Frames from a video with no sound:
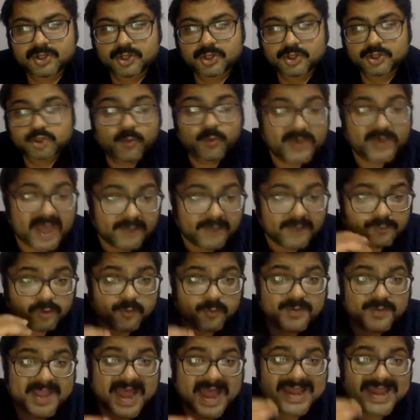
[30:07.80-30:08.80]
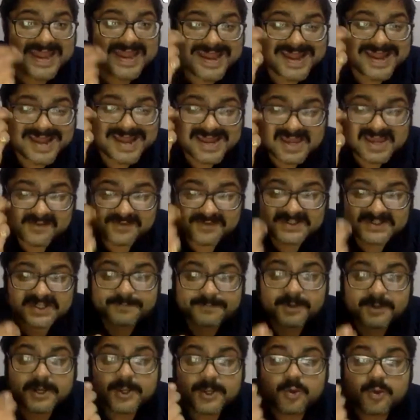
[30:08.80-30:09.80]
So we have to be an
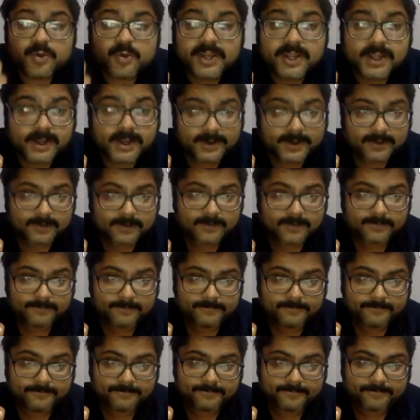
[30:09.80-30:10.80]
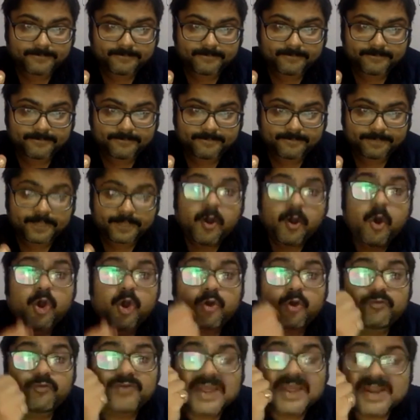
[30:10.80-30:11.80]
indivisible union
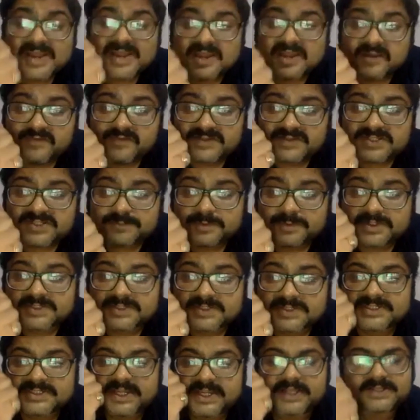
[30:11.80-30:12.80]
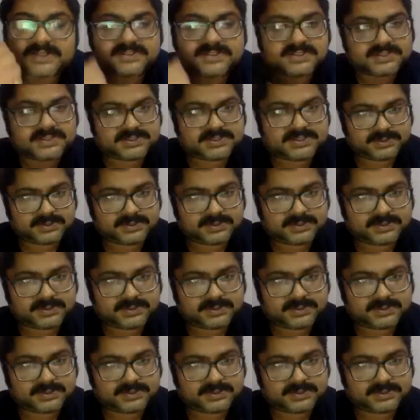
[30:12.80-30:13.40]
of indivisible states.